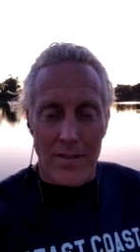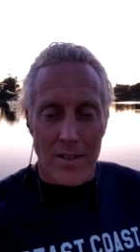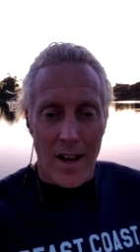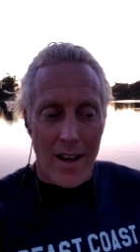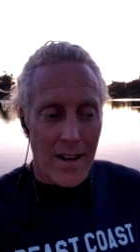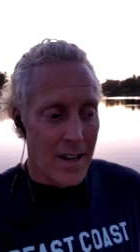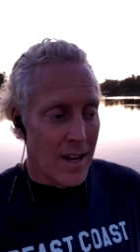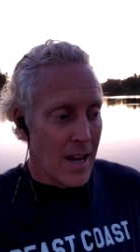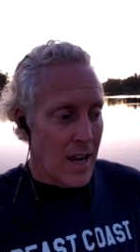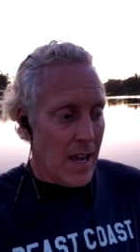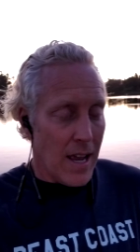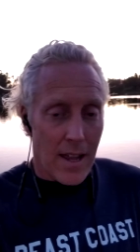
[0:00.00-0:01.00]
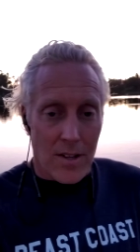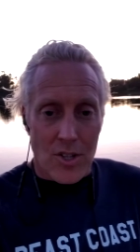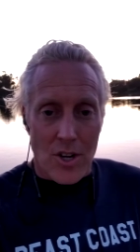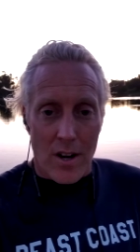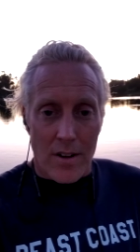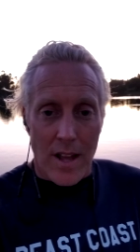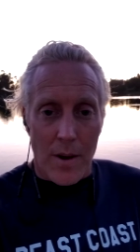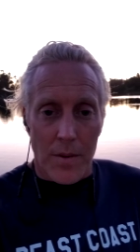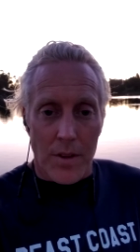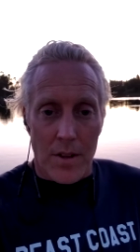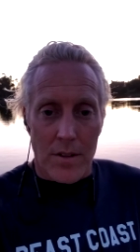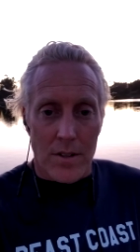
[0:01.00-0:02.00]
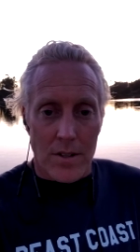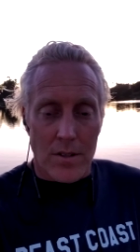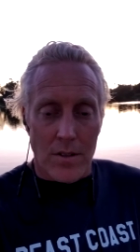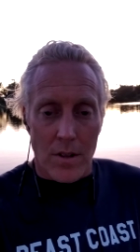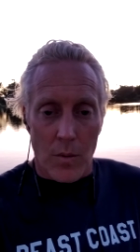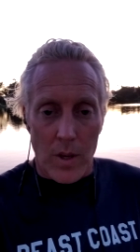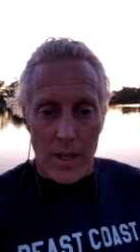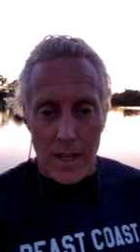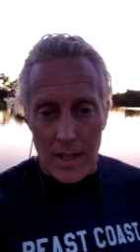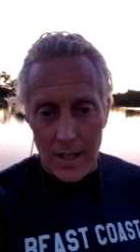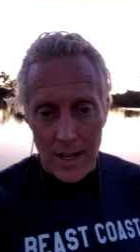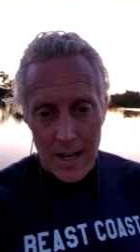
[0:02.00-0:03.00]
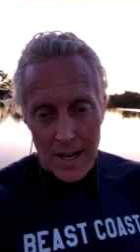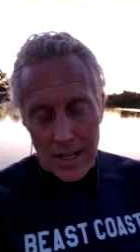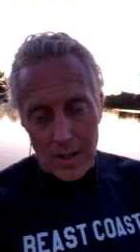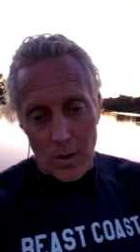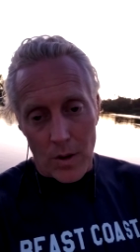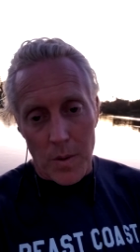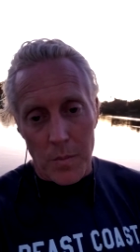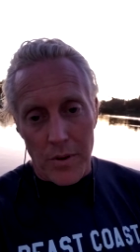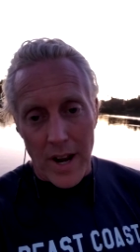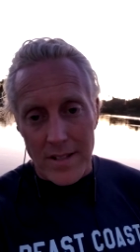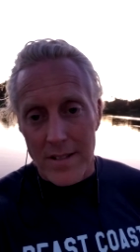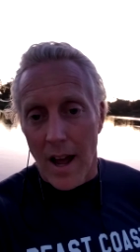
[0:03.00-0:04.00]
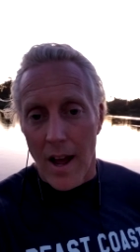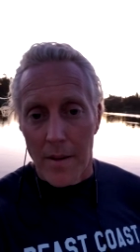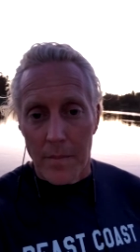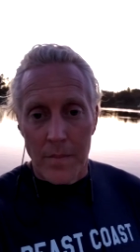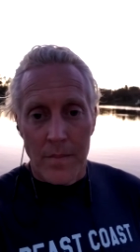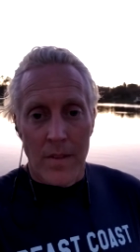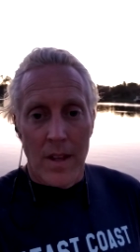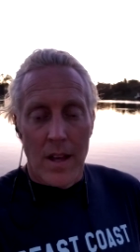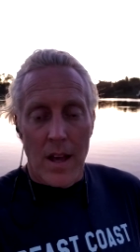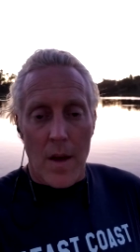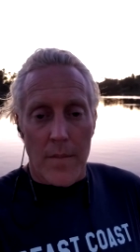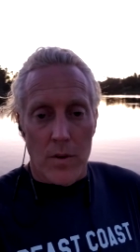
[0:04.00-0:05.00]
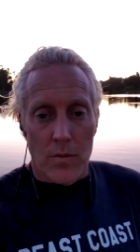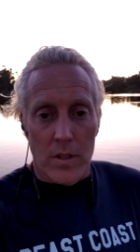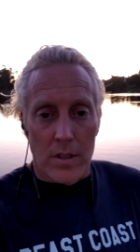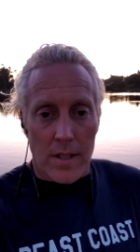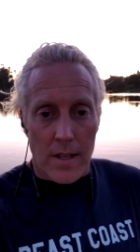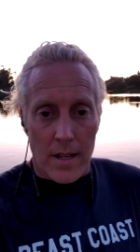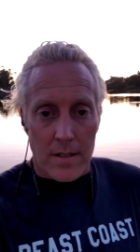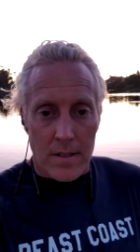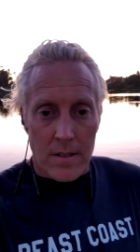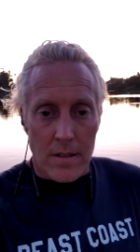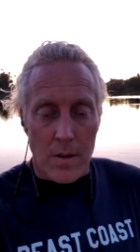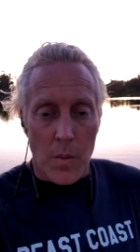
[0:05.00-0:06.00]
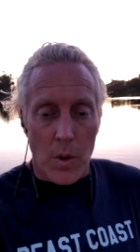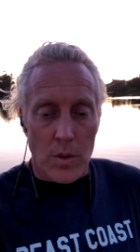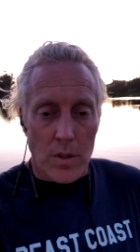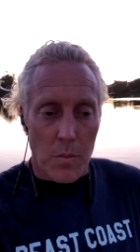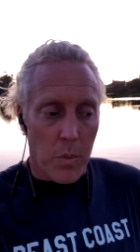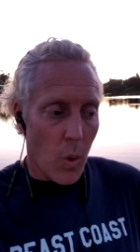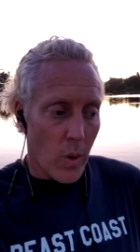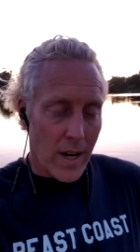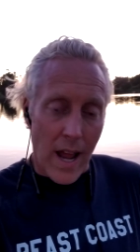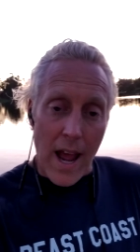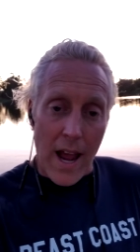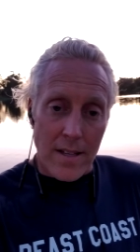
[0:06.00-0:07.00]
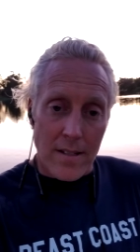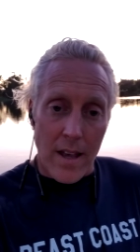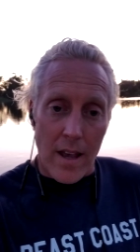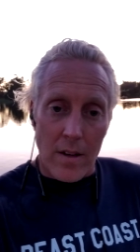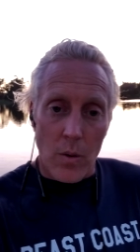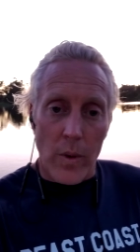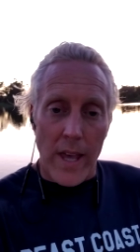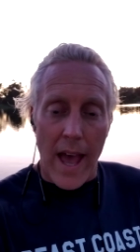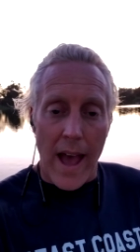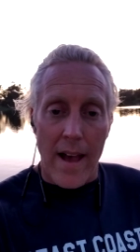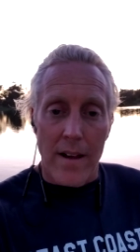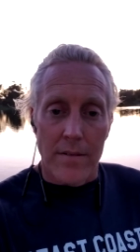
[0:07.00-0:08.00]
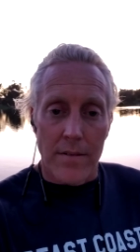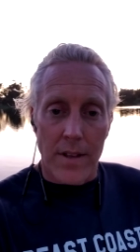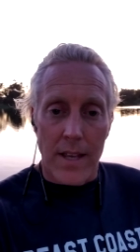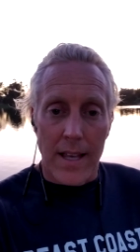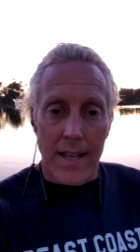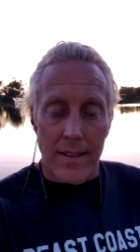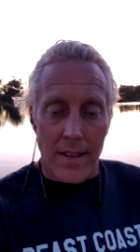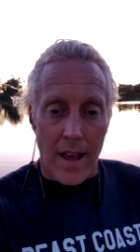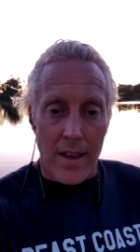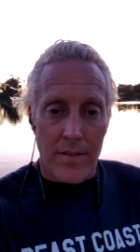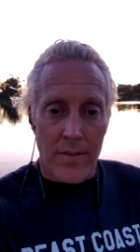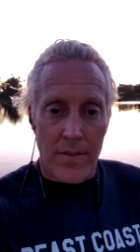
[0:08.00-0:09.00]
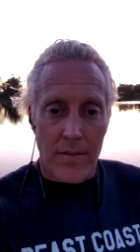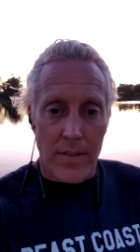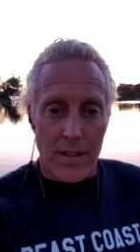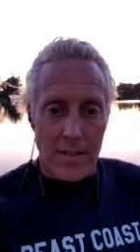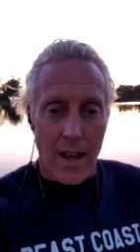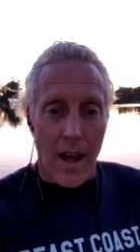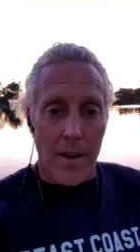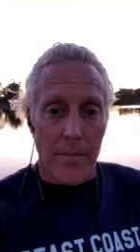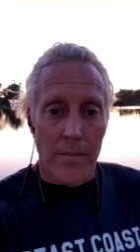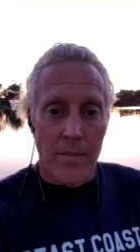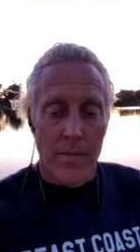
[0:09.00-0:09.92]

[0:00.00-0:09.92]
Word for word: side and sharing that with others so that we can, you know, compress time. I mean, really that's the most important asset we have in life is time.